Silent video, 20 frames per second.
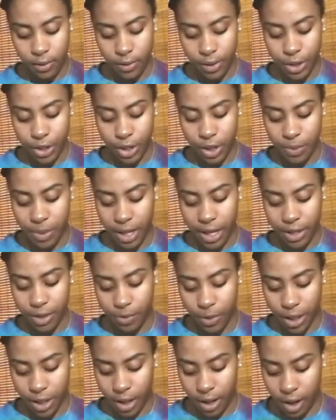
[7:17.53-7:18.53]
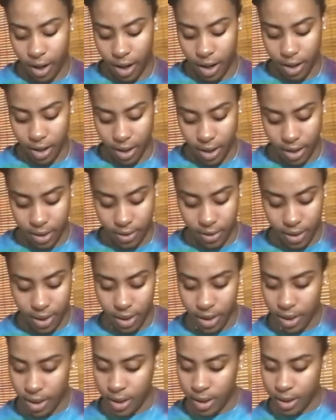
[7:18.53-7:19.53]
What are Geminis working hard on?
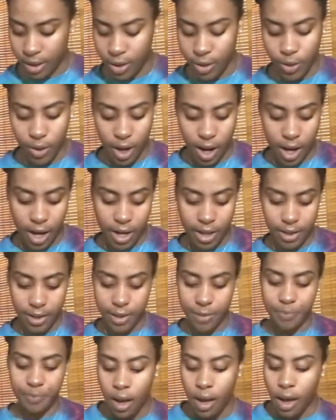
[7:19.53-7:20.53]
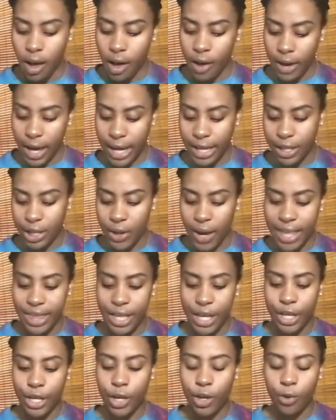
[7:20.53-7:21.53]
2 cards. Okay, so I
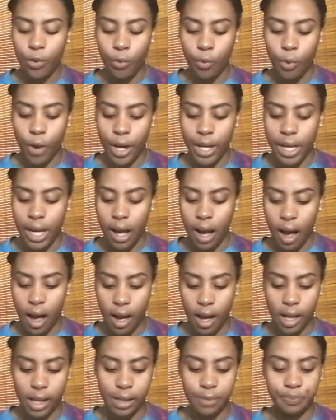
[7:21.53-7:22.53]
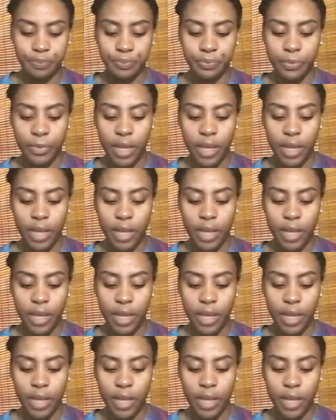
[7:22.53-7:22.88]
think you're working on